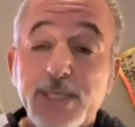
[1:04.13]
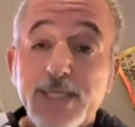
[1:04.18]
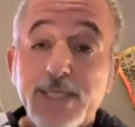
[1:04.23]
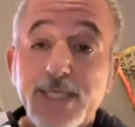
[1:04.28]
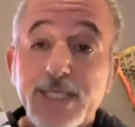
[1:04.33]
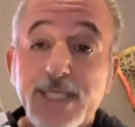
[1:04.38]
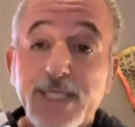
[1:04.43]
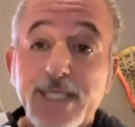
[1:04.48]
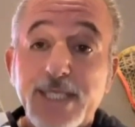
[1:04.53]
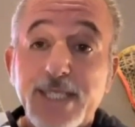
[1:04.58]

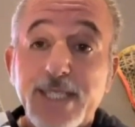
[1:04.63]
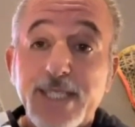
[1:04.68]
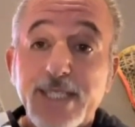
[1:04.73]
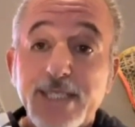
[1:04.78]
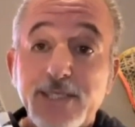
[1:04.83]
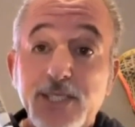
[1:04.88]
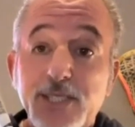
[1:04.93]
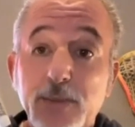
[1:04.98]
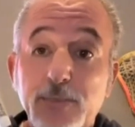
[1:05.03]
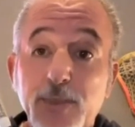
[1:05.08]
uh, the
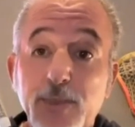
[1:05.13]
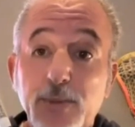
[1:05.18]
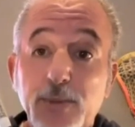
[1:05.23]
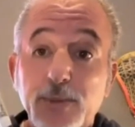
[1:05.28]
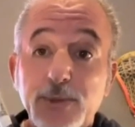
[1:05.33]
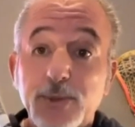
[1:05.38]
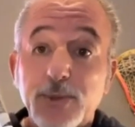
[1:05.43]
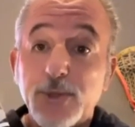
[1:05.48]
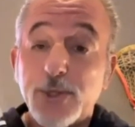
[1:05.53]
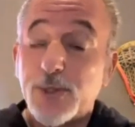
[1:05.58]
jet boat was
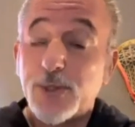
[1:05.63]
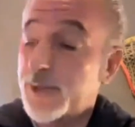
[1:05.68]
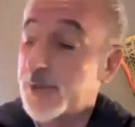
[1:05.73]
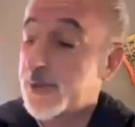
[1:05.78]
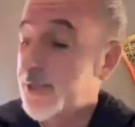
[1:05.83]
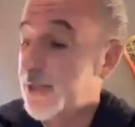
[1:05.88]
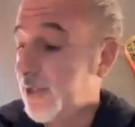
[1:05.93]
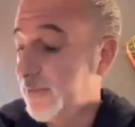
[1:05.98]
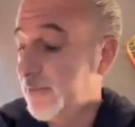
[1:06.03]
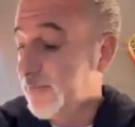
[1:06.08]
really cool.
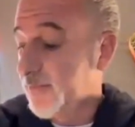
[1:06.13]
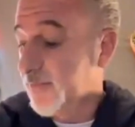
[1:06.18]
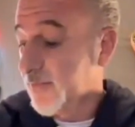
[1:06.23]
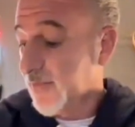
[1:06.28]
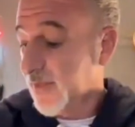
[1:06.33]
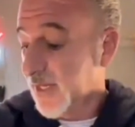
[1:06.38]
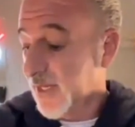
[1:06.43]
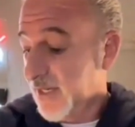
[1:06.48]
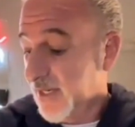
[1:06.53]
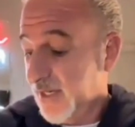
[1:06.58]
So
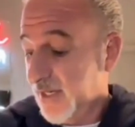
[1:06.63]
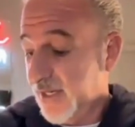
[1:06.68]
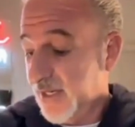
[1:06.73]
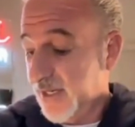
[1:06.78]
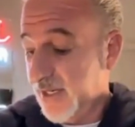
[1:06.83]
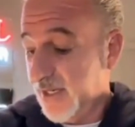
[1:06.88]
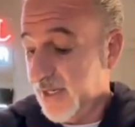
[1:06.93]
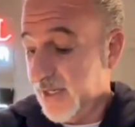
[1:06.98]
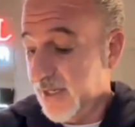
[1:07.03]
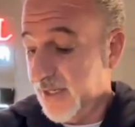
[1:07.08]

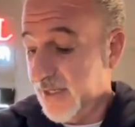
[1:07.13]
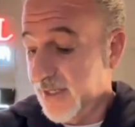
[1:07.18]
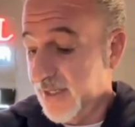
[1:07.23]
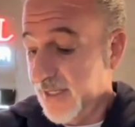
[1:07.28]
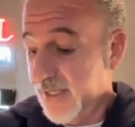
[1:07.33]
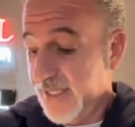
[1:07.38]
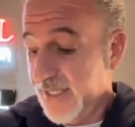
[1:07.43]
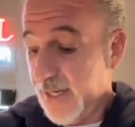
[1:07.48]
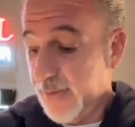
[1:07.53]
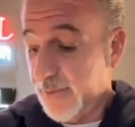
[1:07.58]
uh,
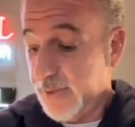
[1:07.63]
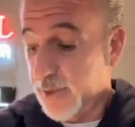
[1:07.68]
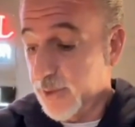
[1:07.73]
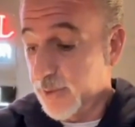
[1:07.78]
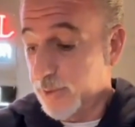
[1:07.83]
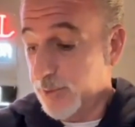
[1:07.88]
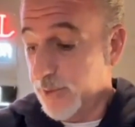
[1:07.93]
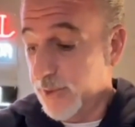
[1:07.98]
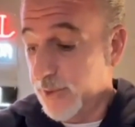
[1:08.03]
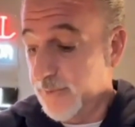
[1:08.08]
that was a
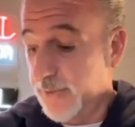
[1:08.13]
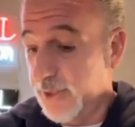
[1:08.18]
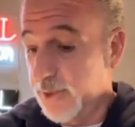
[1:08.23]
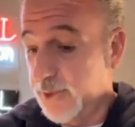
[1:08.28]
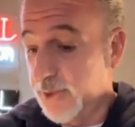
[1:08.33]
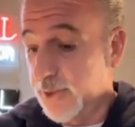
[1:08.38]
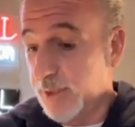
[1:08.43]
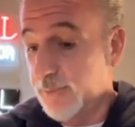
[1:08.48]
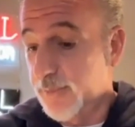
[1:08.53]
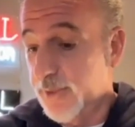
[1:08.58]
really fun
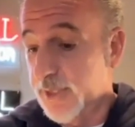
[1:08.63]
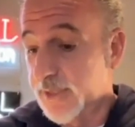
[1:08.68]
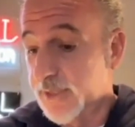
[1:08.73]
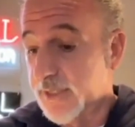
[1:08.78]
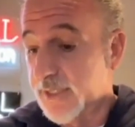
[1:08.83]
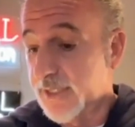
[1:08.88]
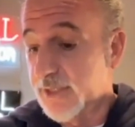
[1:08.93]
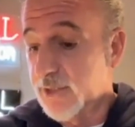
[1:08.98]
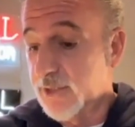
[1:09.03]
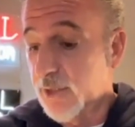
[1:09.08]
trip. But
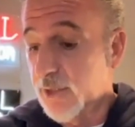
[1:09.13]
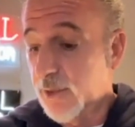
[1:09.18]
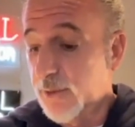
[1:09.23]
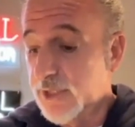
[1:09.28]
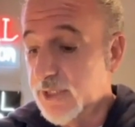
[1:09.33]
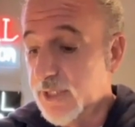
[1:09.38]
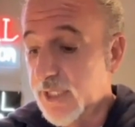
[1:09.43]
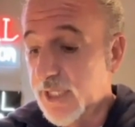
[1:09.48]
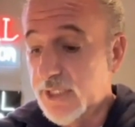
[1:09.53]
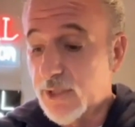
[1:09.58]
it's always
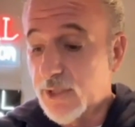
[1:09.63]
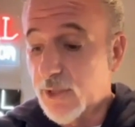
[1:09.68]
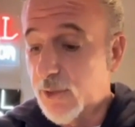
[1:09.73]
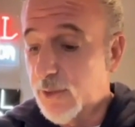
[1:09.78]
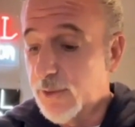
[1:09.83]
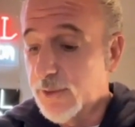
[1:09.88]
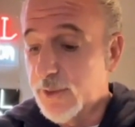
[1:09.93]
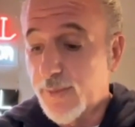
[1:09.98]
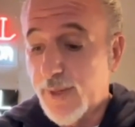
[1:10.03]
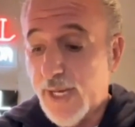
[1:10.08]
nice to hold a
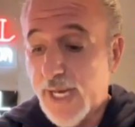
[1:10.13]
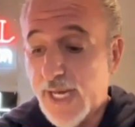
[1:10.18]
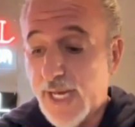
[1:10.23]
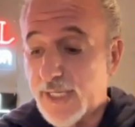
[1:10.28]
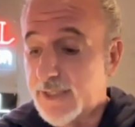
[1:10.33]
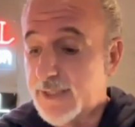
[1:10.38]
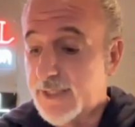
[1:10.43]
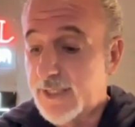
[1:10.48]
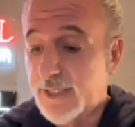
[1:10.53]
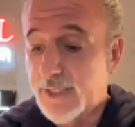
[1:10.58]

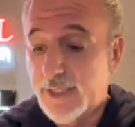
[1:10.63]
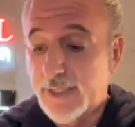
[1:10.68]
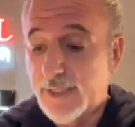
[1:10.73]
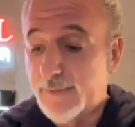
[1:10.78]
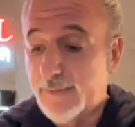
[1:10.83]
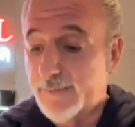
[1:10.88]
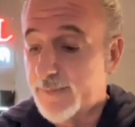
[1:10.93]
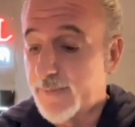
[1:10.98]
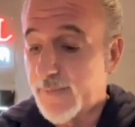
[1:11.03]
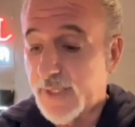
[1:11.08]
magazine
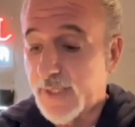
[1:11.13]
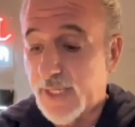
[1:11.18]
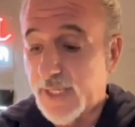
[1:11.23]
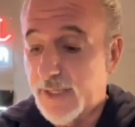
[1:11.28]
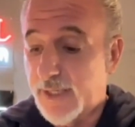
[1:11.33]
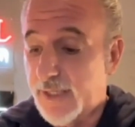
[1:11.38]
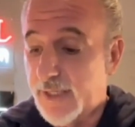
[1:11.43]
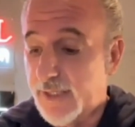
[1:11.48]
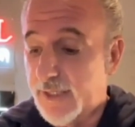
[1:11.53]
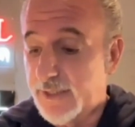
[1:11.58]

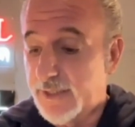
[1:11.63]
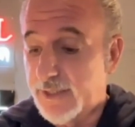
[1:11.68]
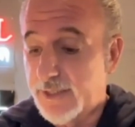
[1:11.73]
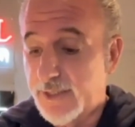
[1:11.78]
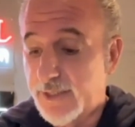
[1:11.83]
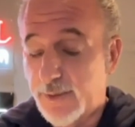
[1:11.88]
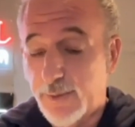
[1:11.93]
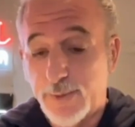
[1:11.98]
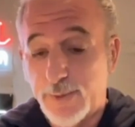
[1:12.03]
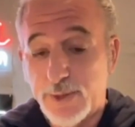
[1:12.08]
uh, to see what
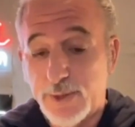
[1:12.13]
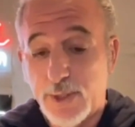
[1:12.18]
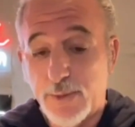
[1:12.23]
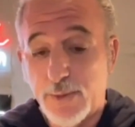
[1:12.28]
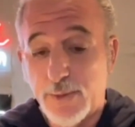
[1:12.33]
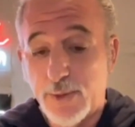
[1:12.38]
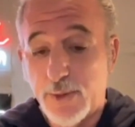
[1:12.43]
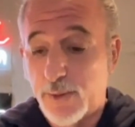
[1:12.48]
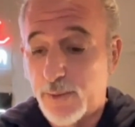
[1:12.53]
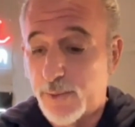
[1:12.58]
was going
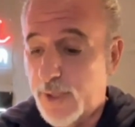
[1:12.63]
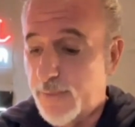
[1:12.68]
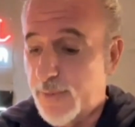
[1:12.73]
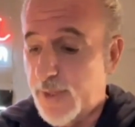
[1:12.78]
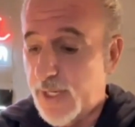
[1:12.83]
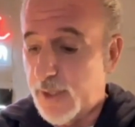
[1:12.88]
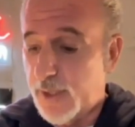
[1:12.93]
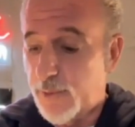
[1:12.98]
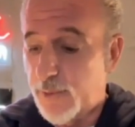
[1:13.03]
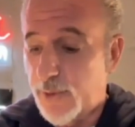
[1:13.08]
on way back
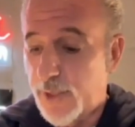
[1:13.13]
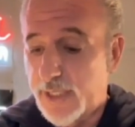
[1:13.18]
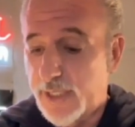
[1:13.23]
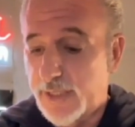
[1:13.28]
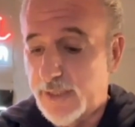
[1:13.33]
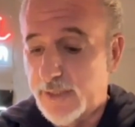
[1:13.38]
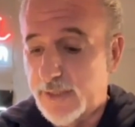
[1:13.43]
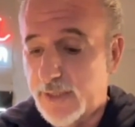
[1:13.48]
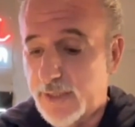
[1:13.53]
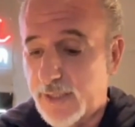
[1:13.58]
when. And
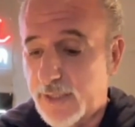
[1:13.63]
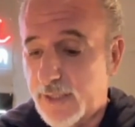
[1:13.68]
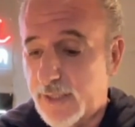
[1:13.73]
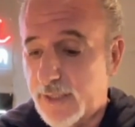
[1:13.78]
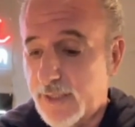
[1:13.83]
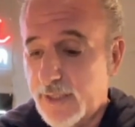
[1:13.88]
uh,